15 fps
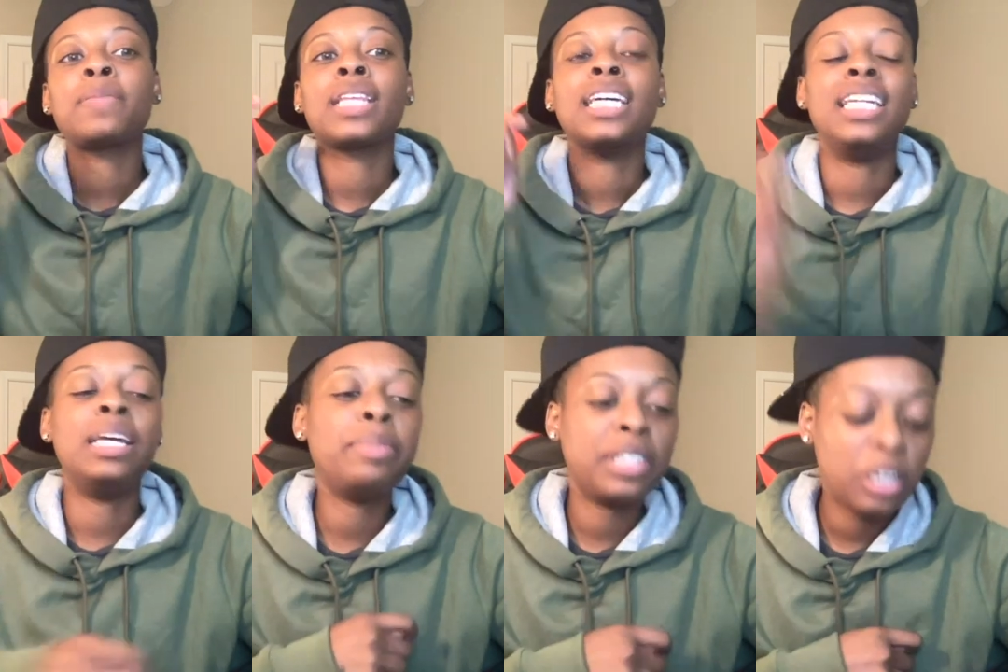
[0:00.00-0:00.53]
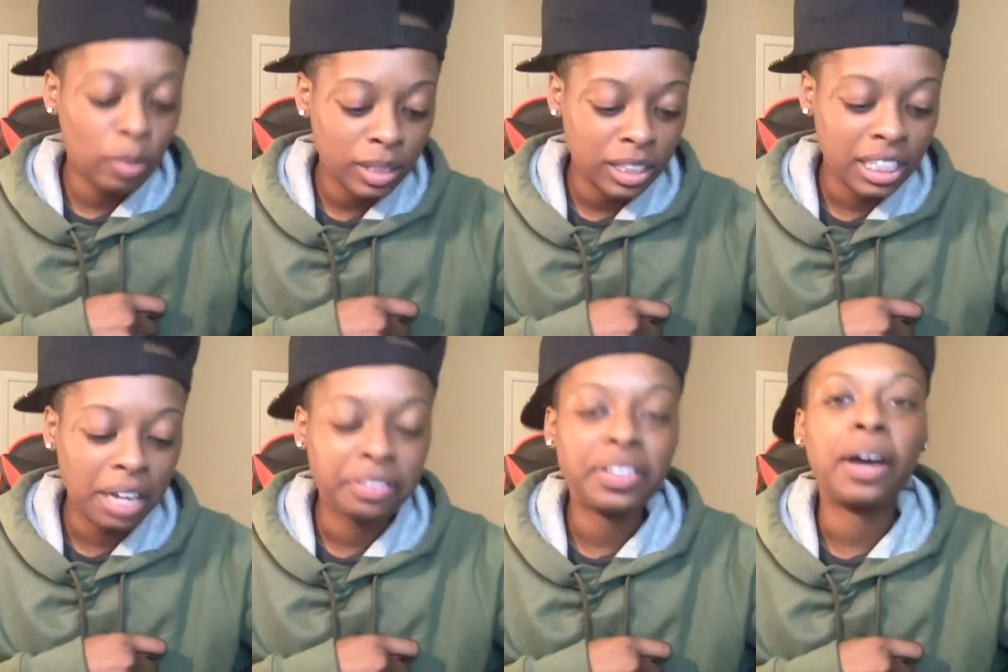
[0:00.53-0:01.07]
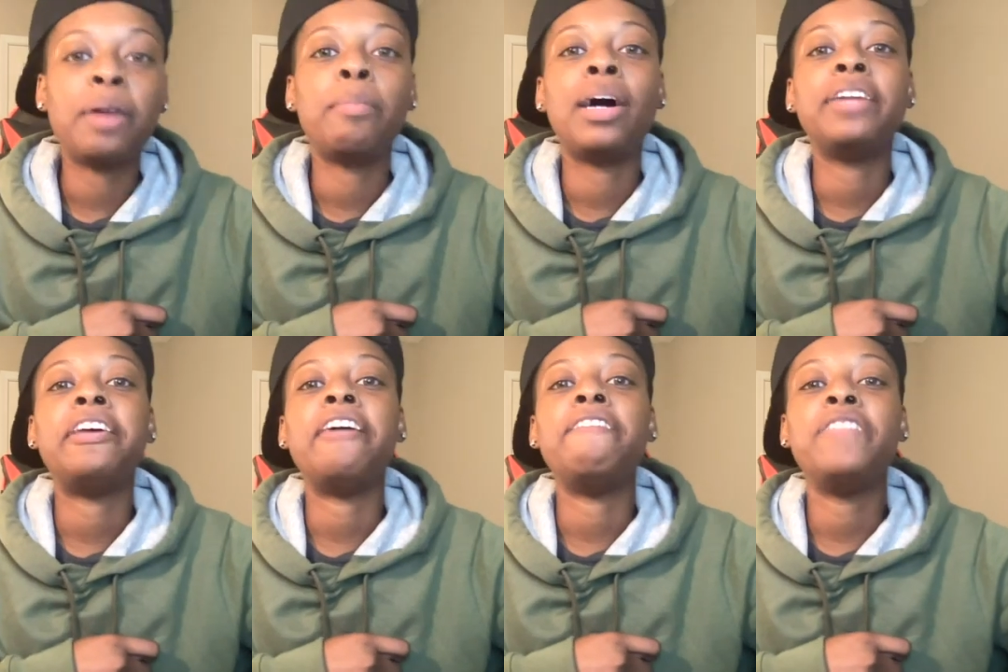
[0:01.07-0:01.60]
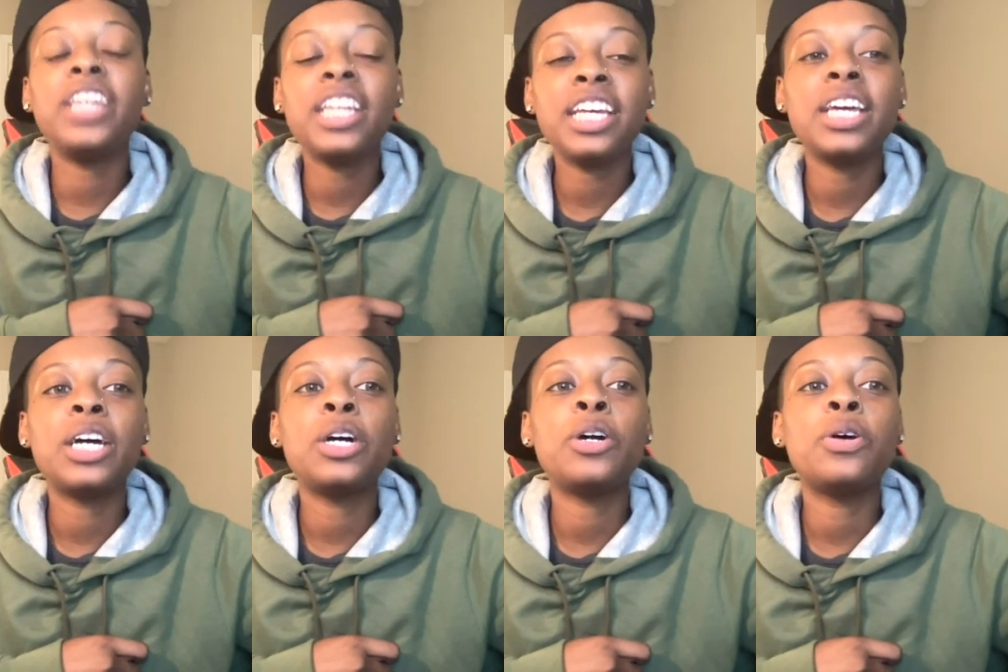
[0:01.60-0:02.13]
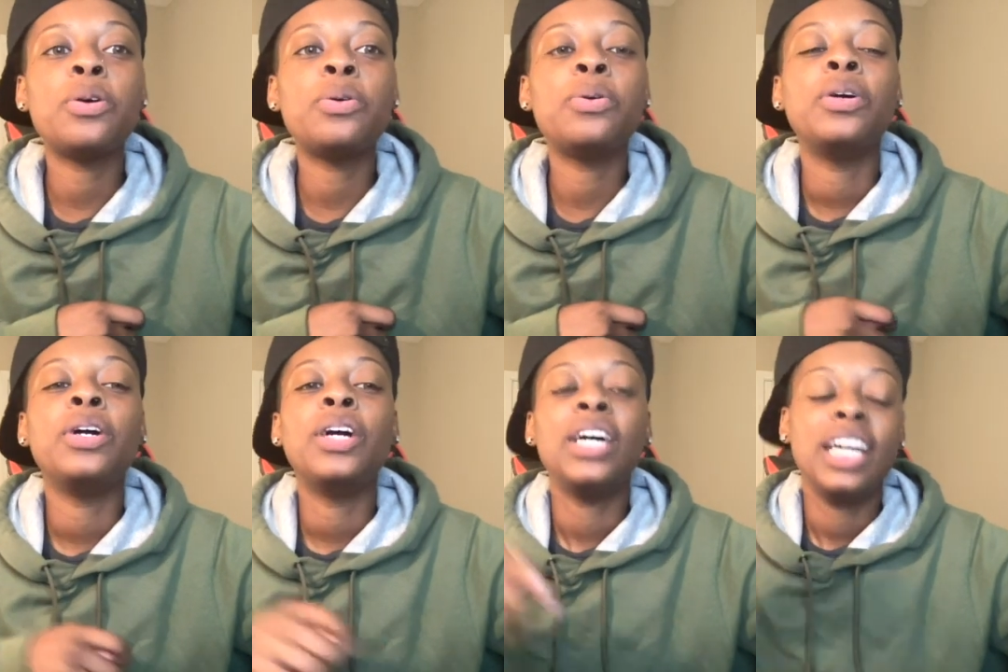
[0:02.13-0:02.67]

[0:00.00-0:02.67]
Let me know what y'all thought about that video.